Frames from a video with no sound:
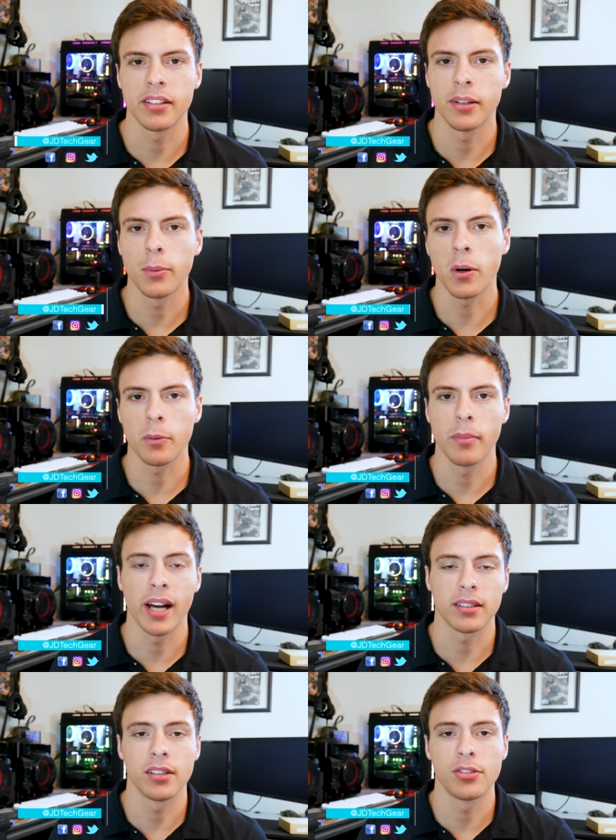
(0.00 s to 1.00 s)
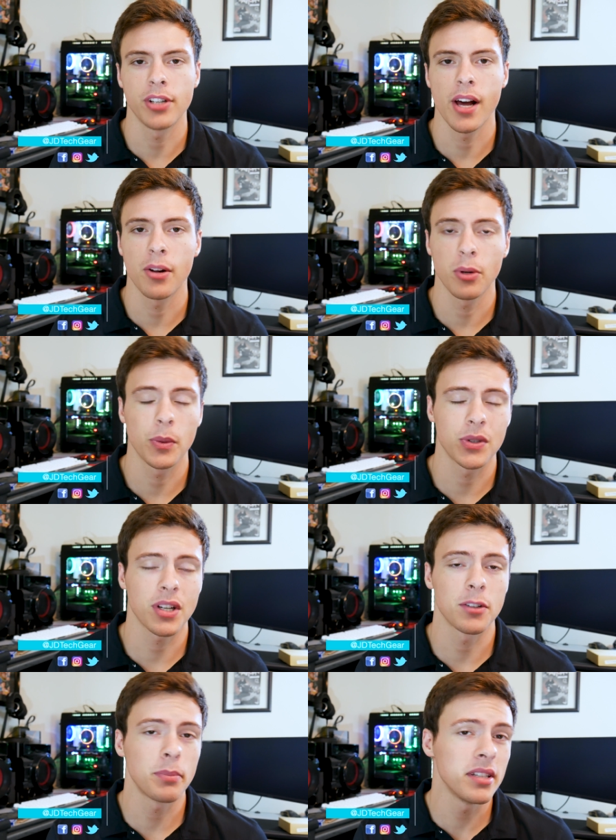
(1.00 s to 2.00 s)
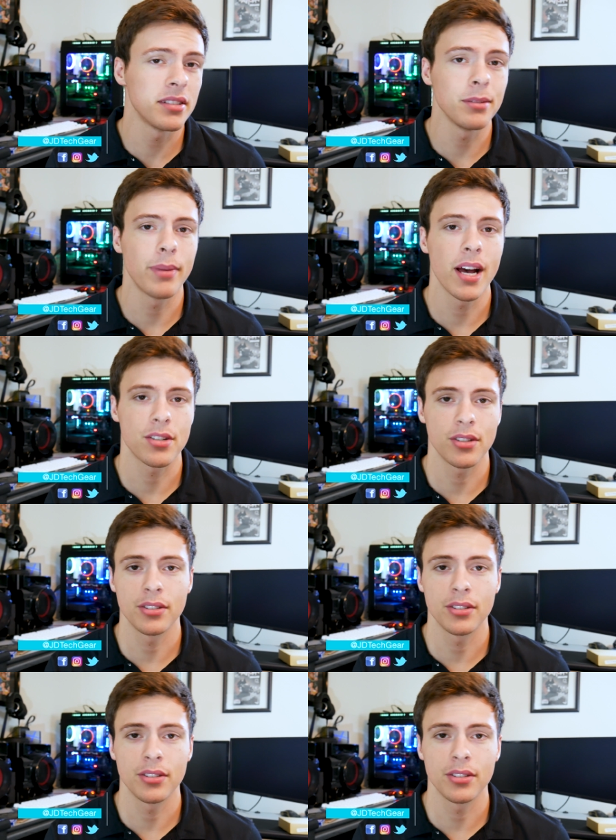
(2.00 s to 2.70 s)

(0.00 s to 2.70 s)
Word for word: and welcome back to the channel where we discuss P C passion,